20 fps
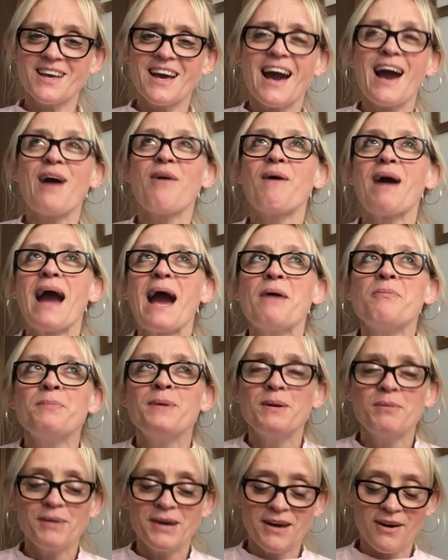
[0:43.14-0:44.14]
"How
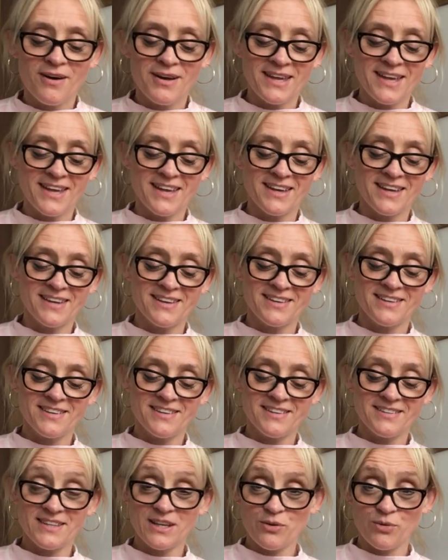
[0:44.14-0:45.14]
happy we are here,"
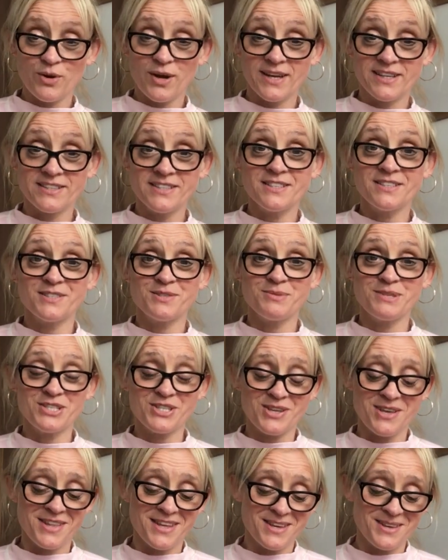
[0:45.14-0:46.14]
they cried to each
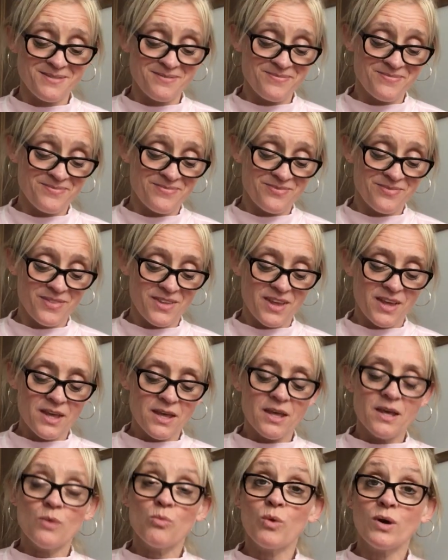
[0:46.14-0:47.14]
other.
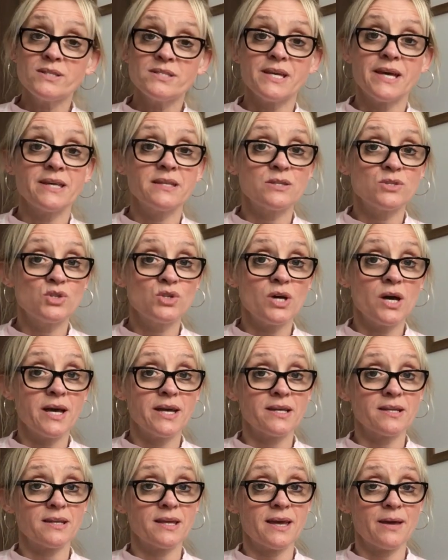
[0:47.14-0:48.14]
One day the
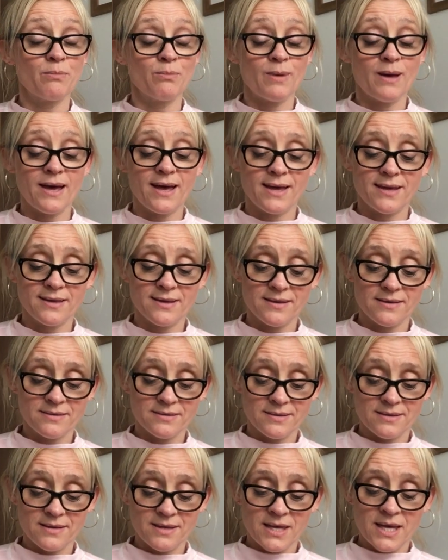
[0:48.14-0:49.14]
giant came back.
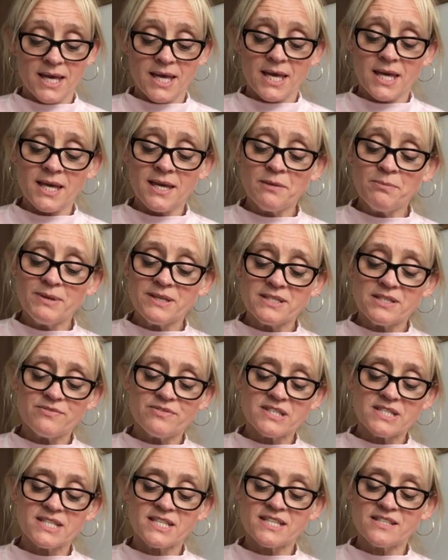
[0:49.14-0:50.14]
He had been to
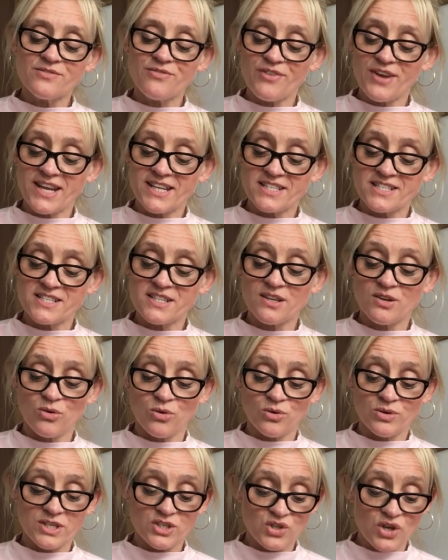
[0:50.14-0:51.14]
visit his friend, the
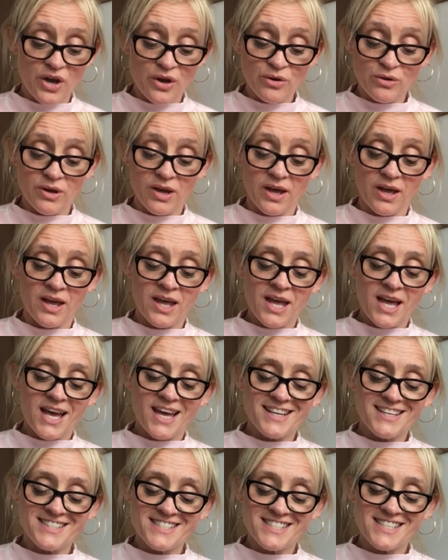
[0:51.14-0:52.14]
Cornish ogre,
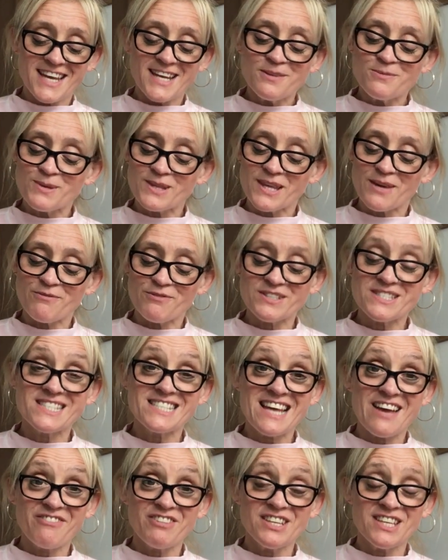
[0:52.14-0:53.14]
and had stayed with him for
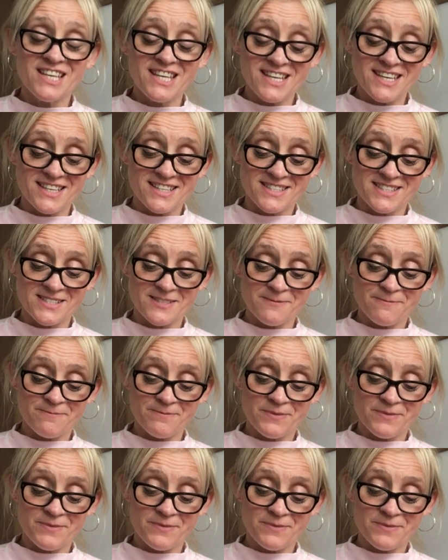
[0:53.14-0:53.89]
7 years.